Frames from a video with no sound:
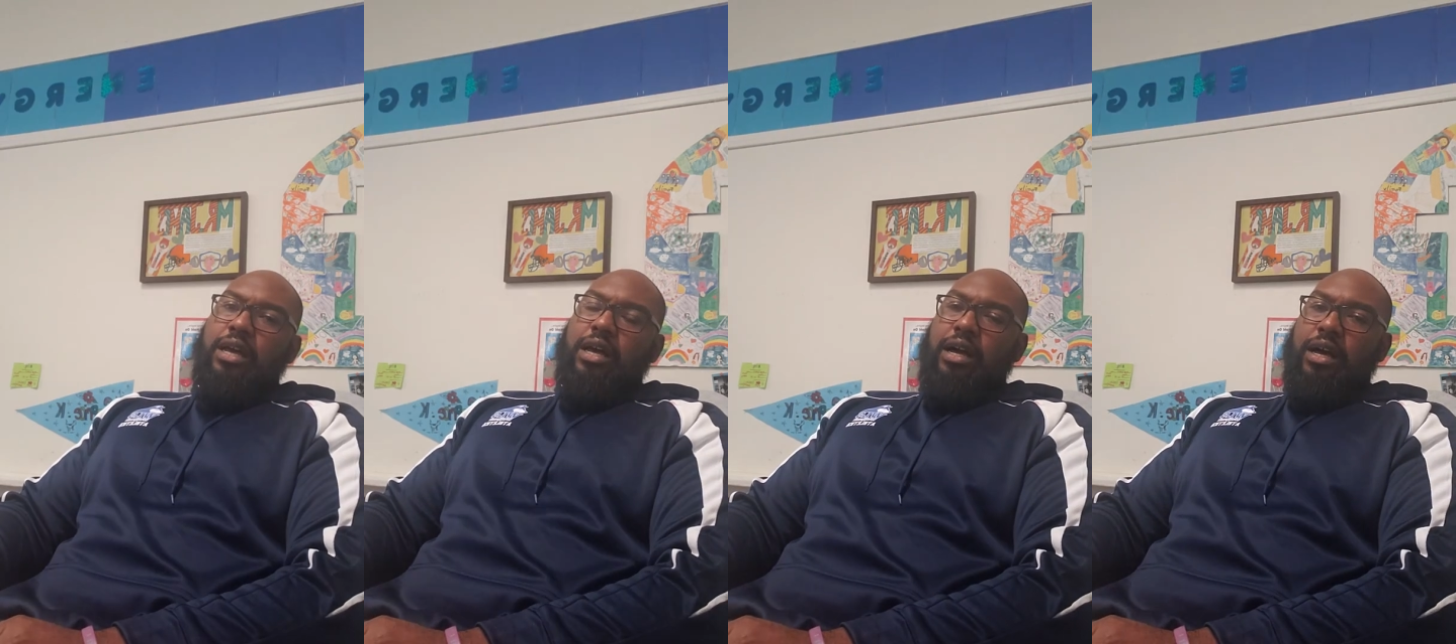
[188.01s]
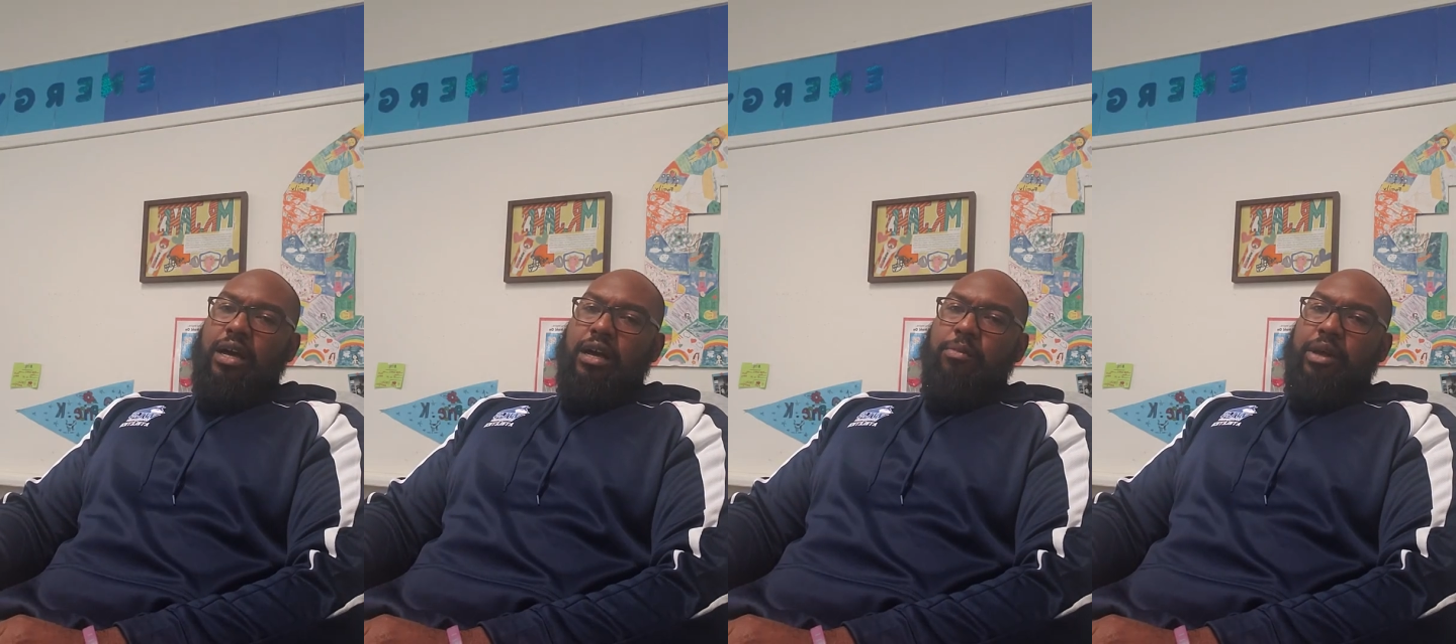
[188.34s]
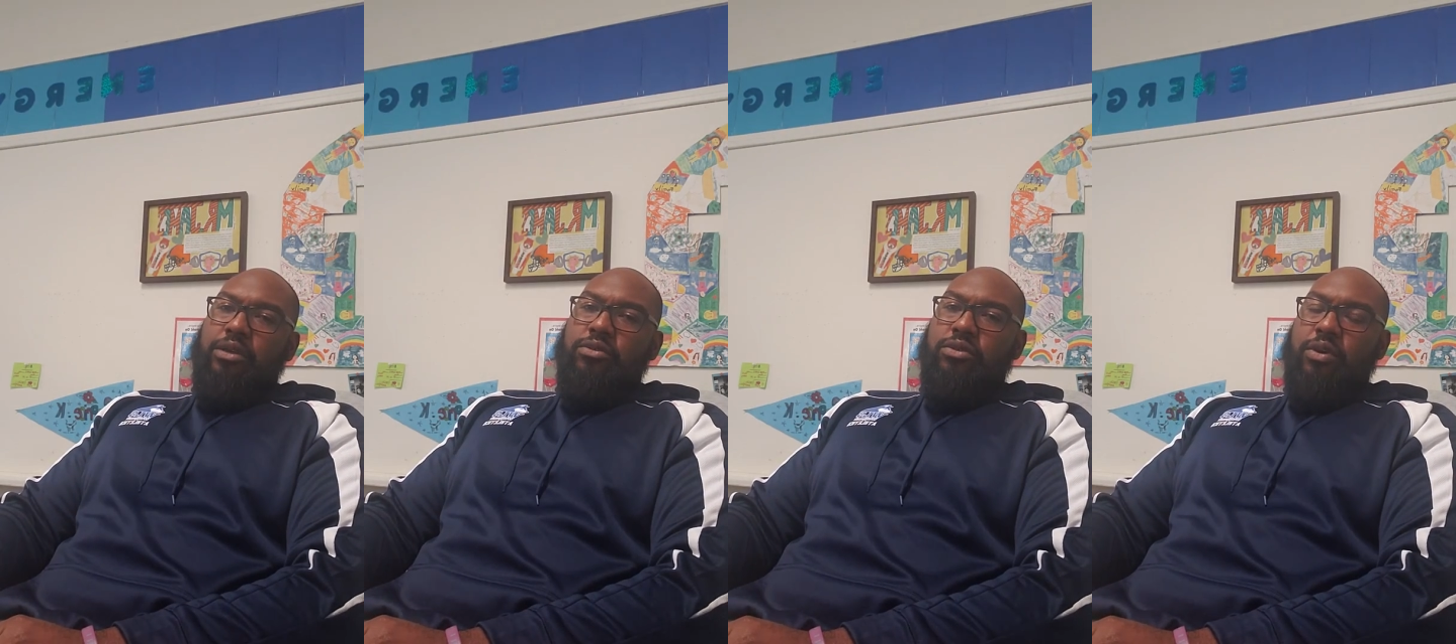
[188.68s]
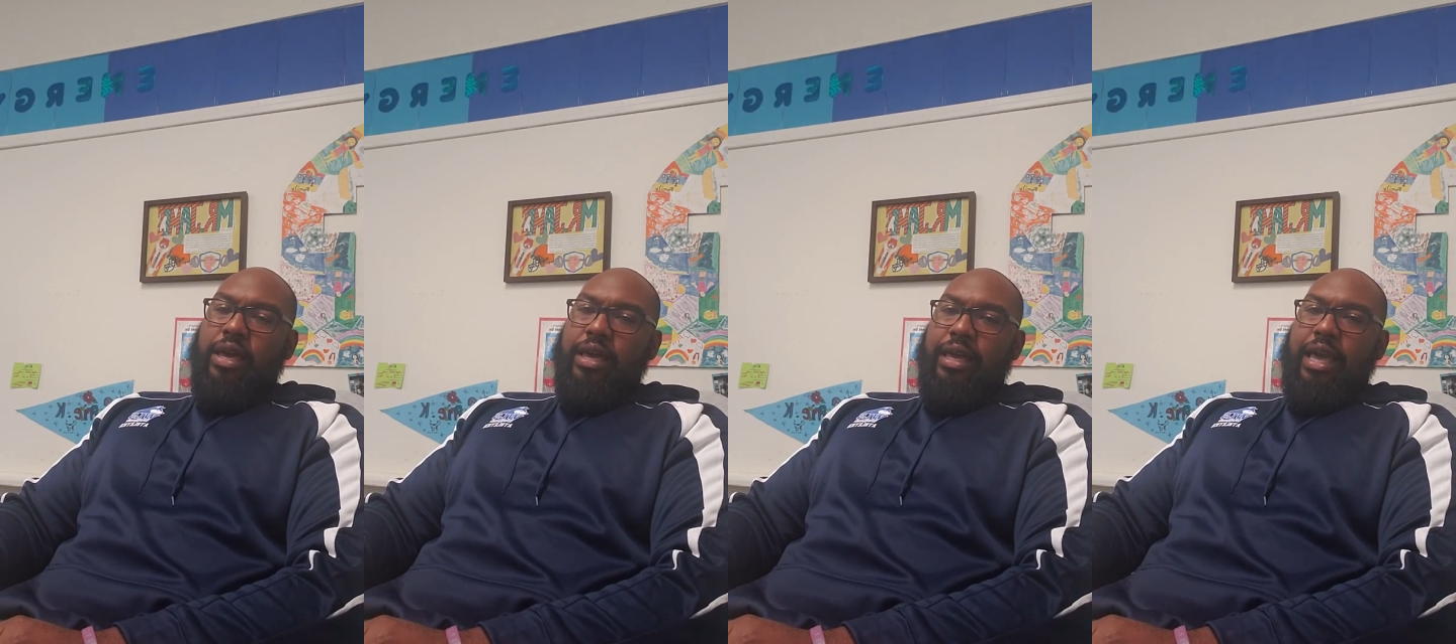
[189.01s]
My Google
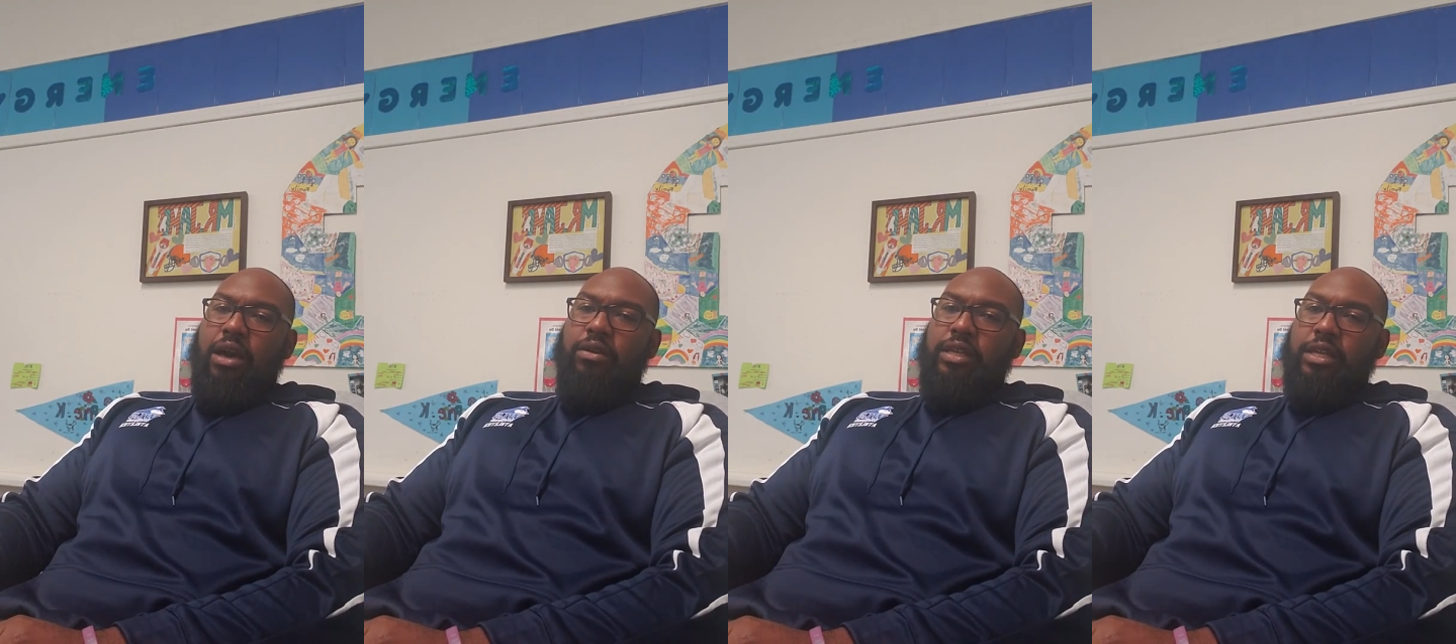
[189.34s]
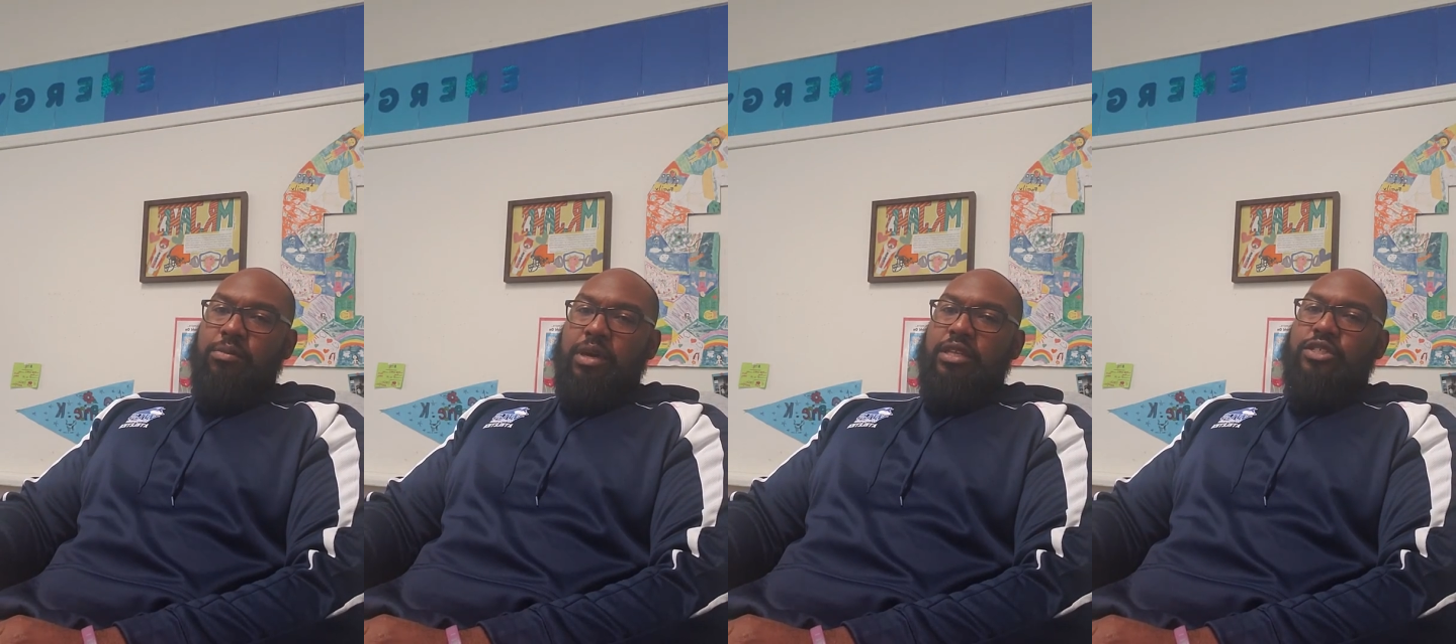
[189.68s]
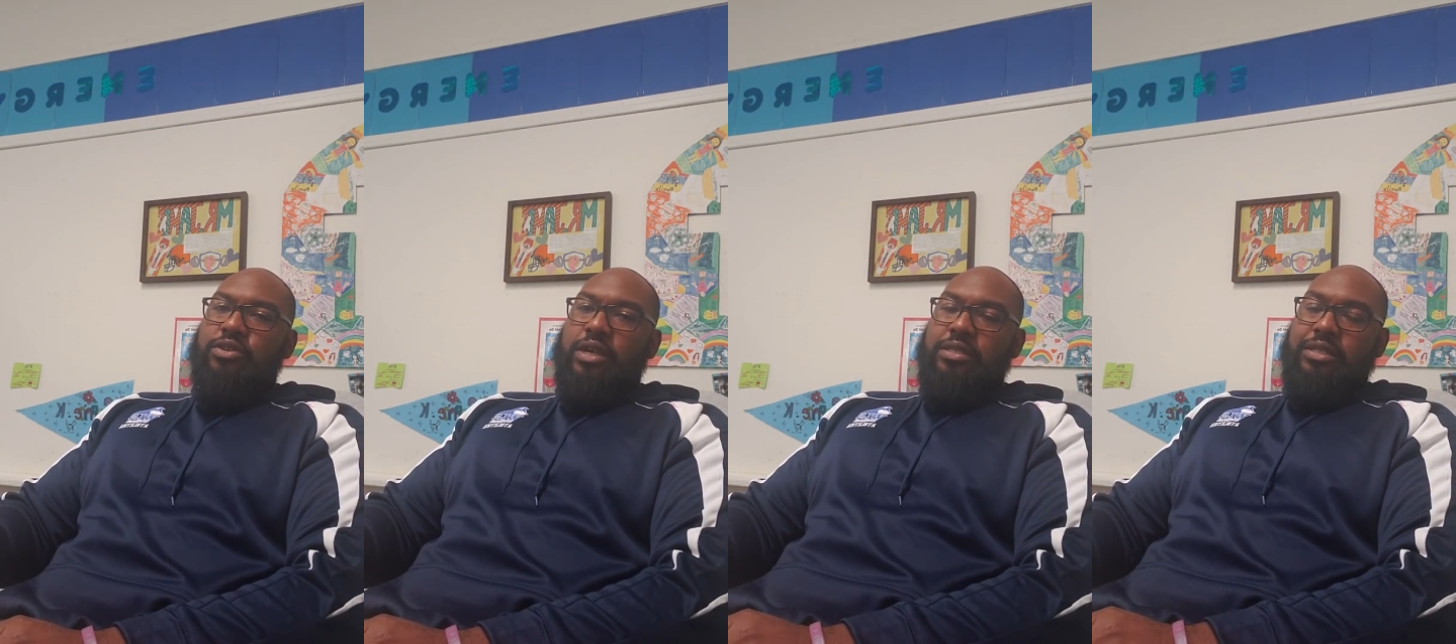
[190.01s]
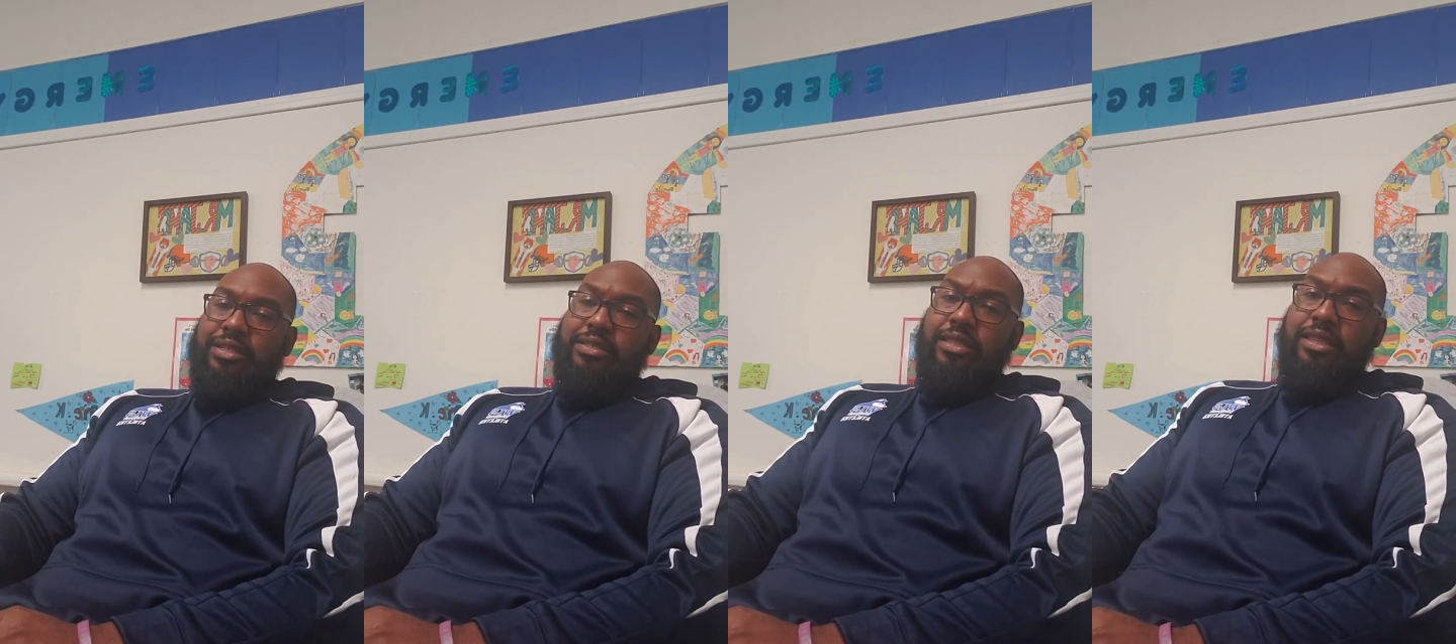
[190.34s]
Hangout email address is